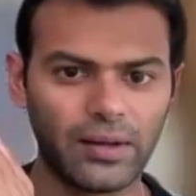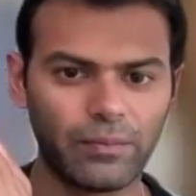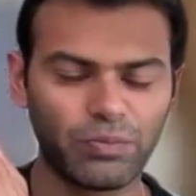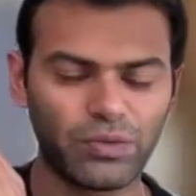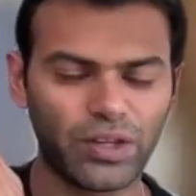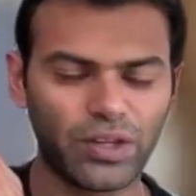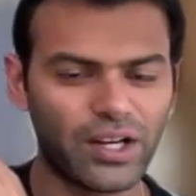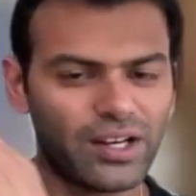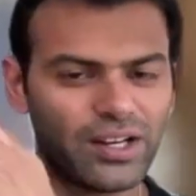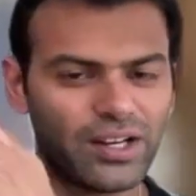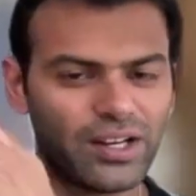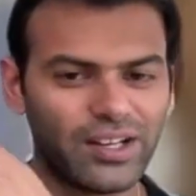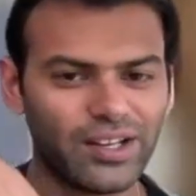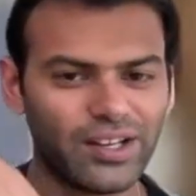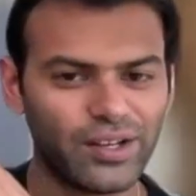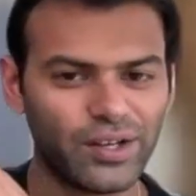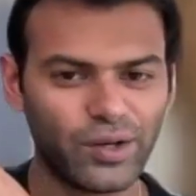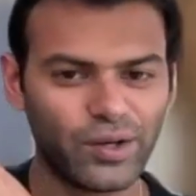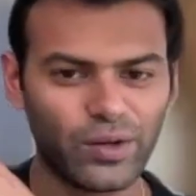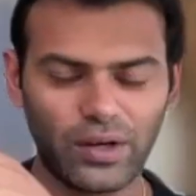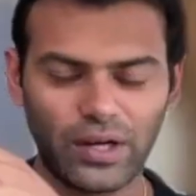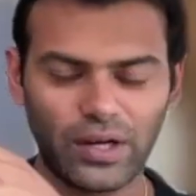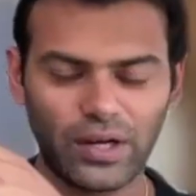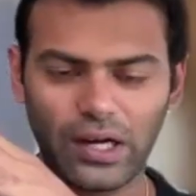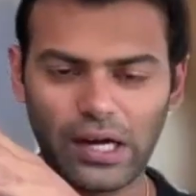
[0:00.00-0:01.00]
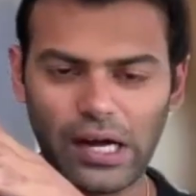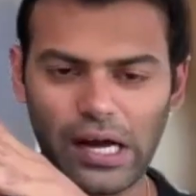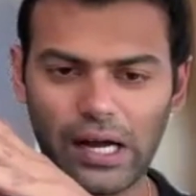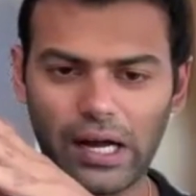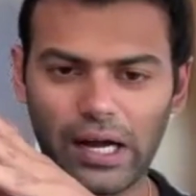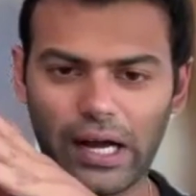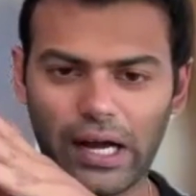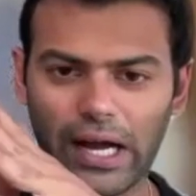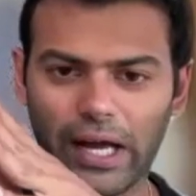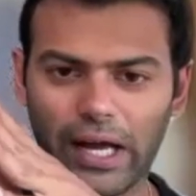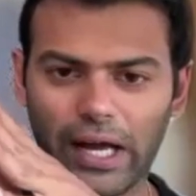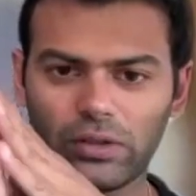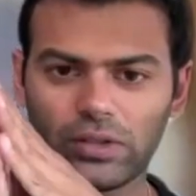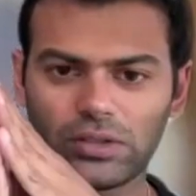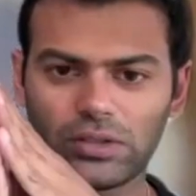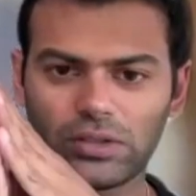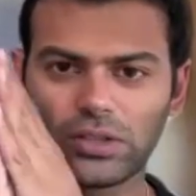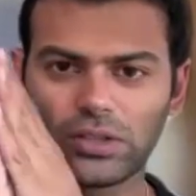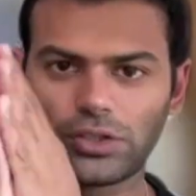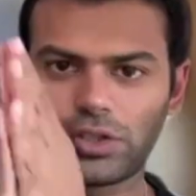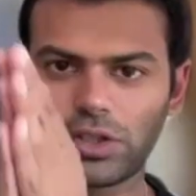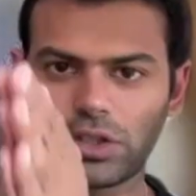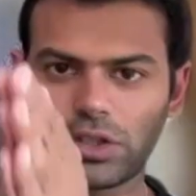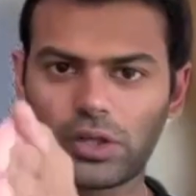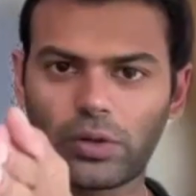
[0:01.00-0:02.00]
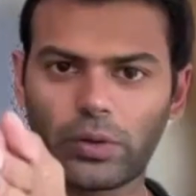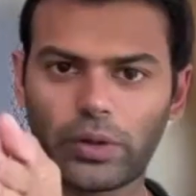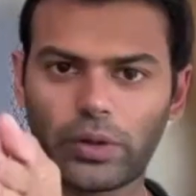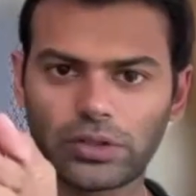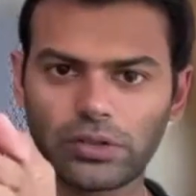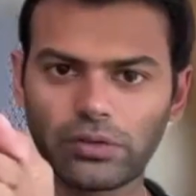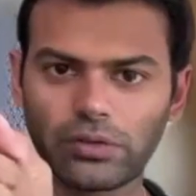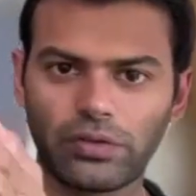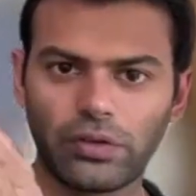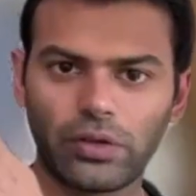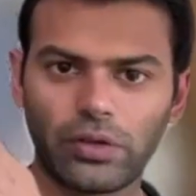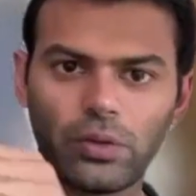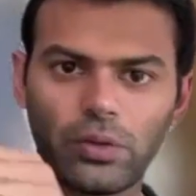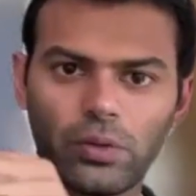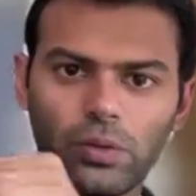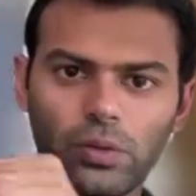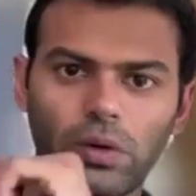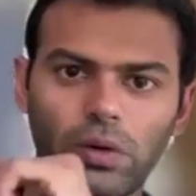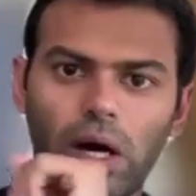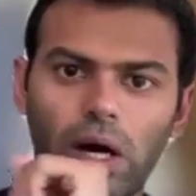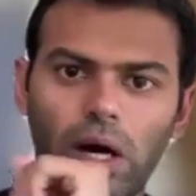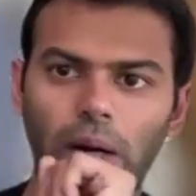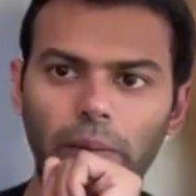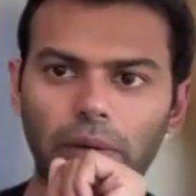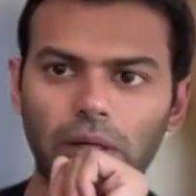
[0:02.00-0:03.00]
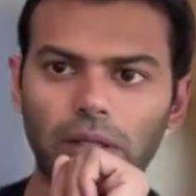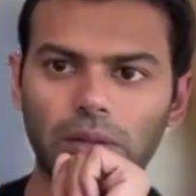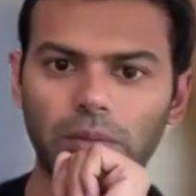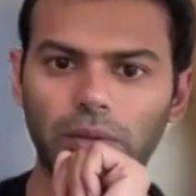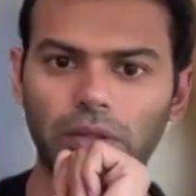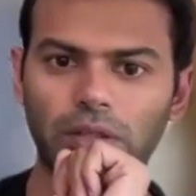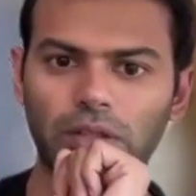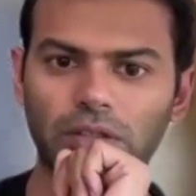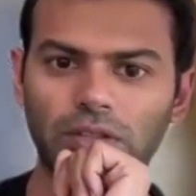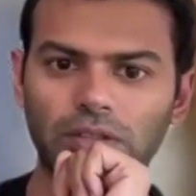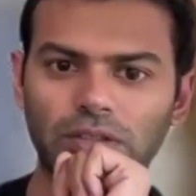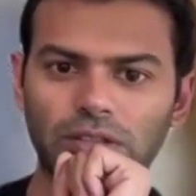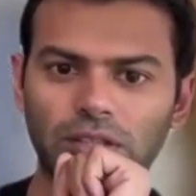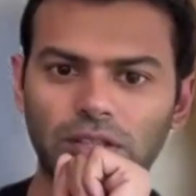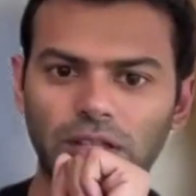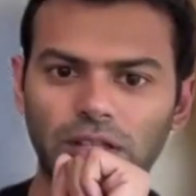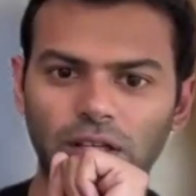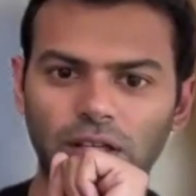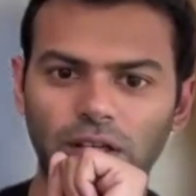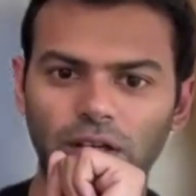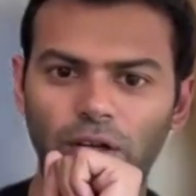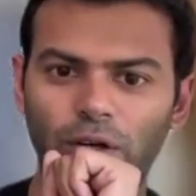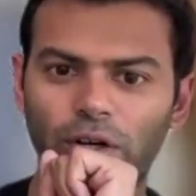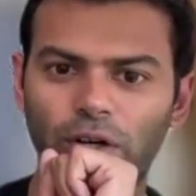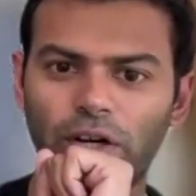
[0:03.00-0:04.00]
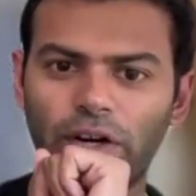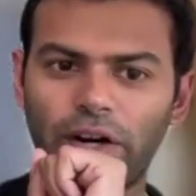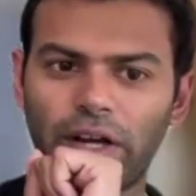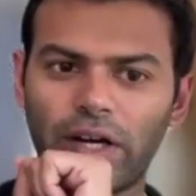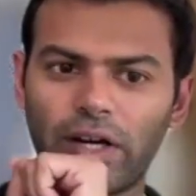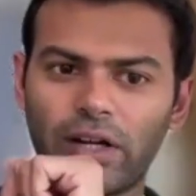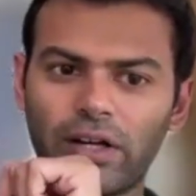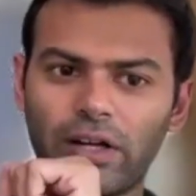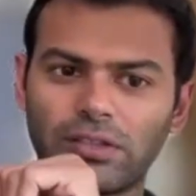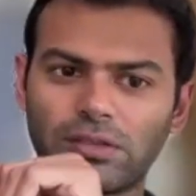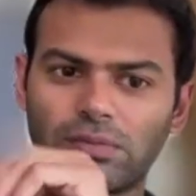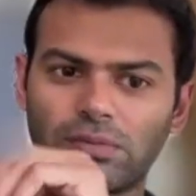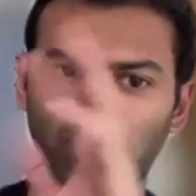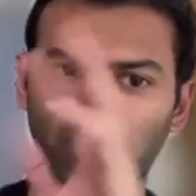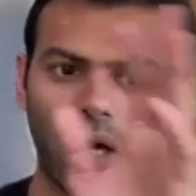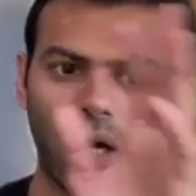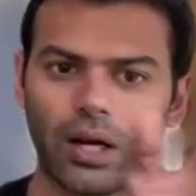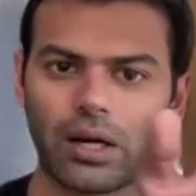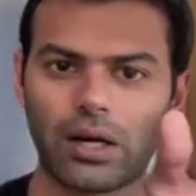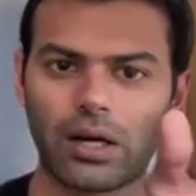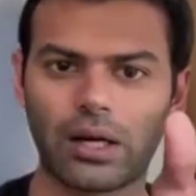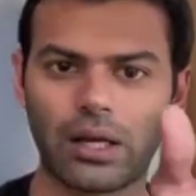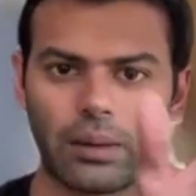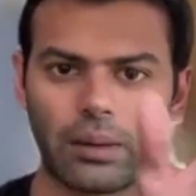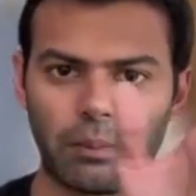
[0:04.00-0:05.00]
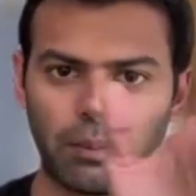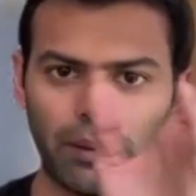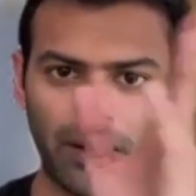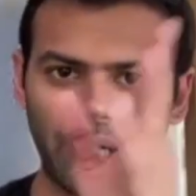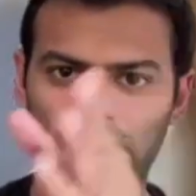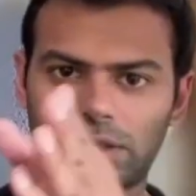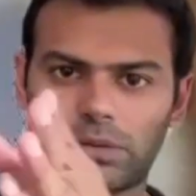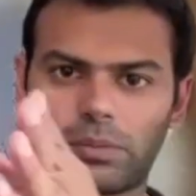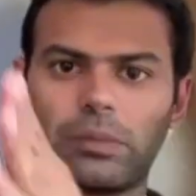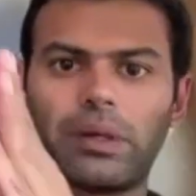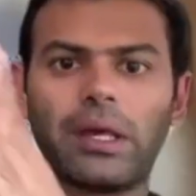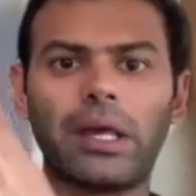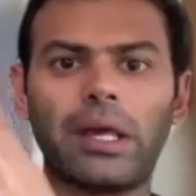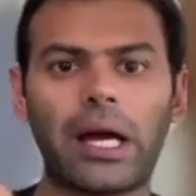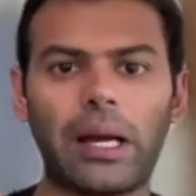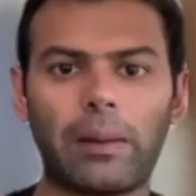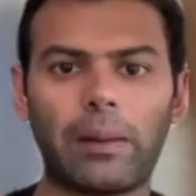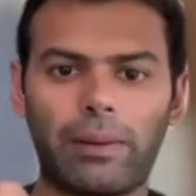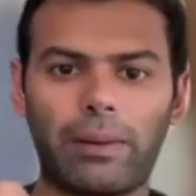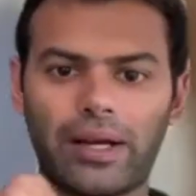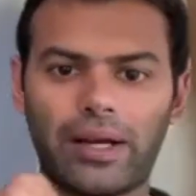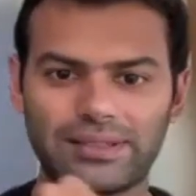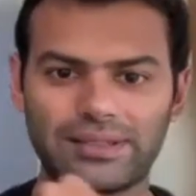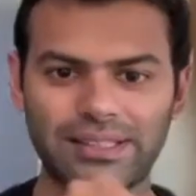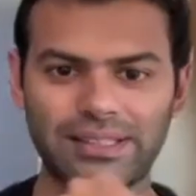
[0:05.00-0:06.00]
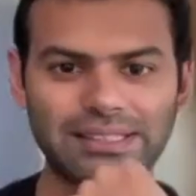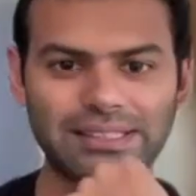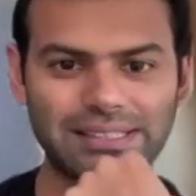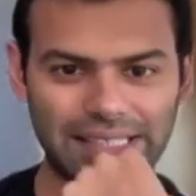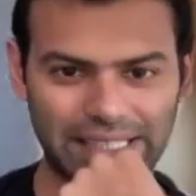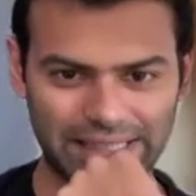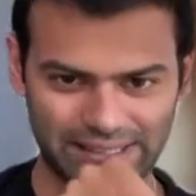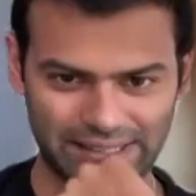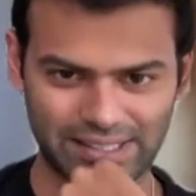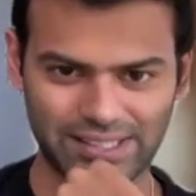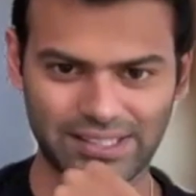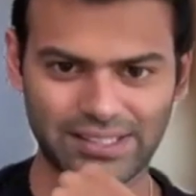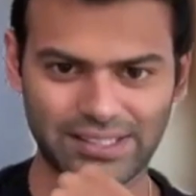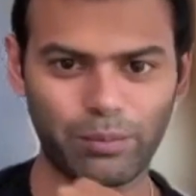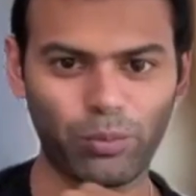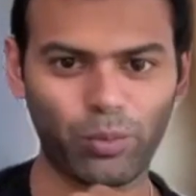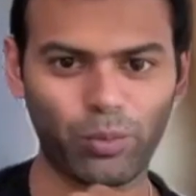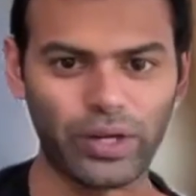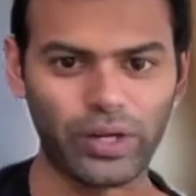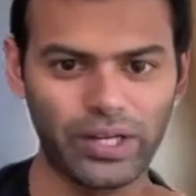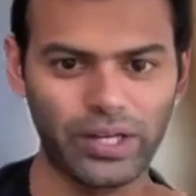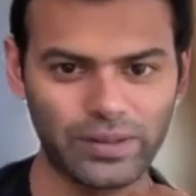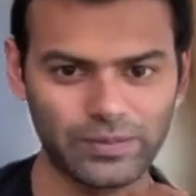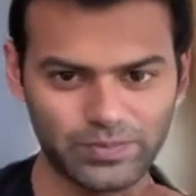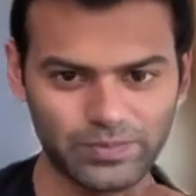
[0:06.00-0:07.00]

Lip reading: And, I know this is a tricky question for you, Ahmed, because, Narrator is modeling plus BI plus insights in some way.